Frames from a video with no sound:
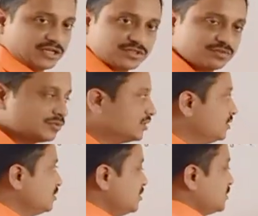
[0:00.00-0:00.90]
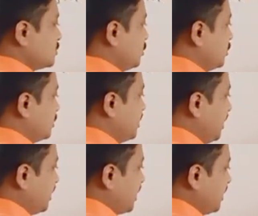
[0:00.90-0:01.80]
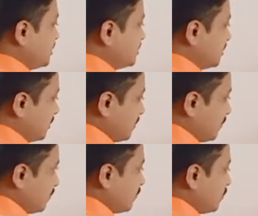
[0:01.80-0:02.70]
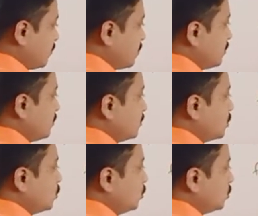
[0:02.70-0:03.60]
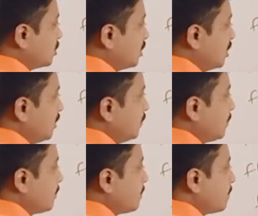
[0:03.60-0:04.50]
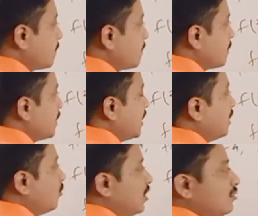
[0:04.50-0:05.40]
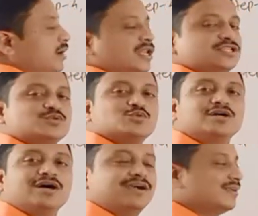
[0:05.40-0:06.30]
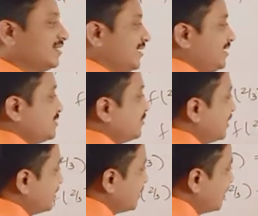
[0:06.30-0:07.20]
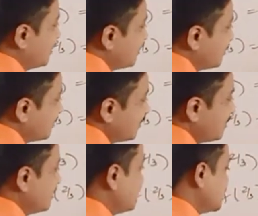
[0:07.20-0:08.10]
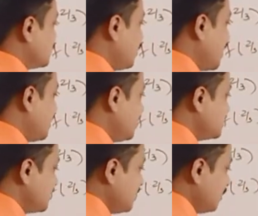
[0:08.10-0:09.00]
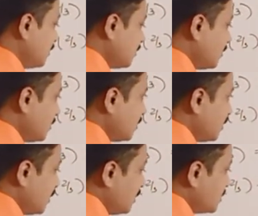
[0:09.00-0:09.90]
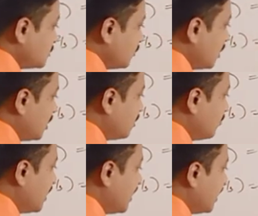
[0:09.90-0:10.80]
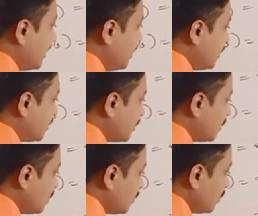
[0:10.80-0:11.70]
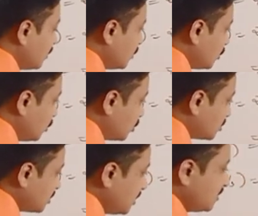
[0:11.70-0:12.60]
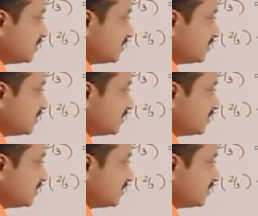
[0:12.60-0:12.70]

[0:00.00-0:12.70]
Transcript: 2/3. So your data is 2/3 and 1 minus 2/3 is 1/3. So very easy. It is 1 by root 3.